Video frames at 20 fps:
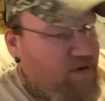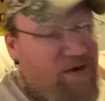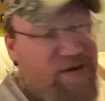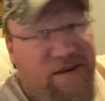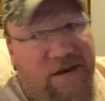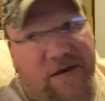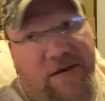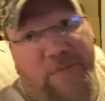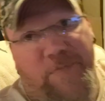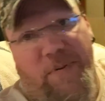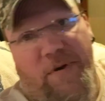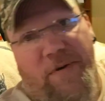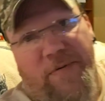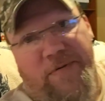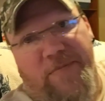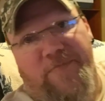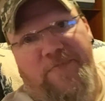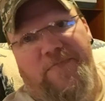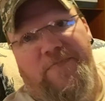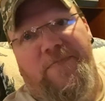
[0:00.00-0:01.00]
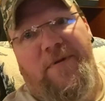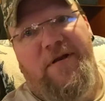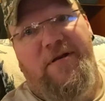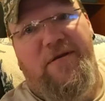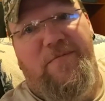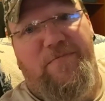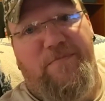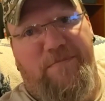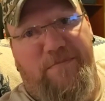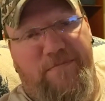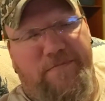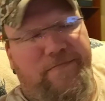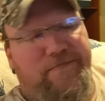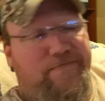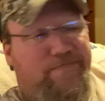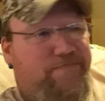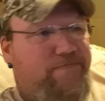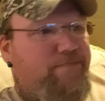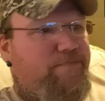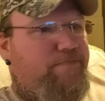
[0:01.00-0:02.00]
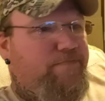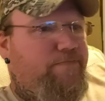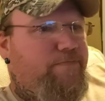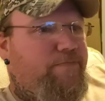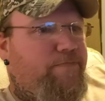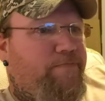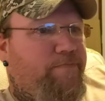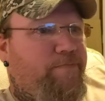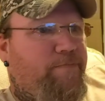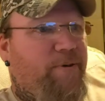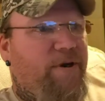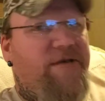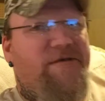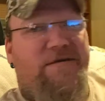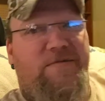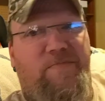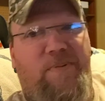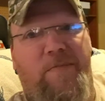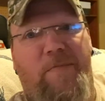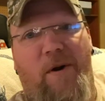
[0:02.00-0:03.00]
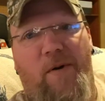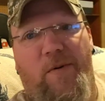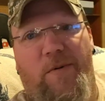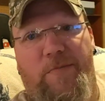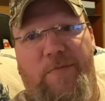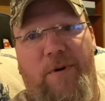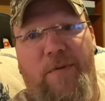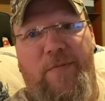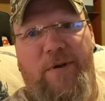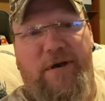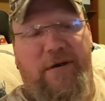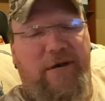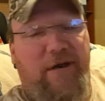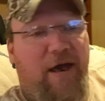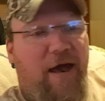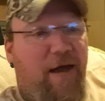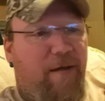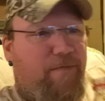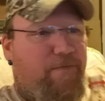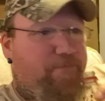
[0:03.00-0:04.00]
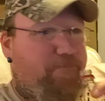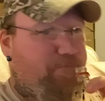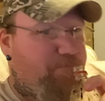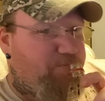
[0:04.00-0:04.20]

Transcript: with at the present moment in time.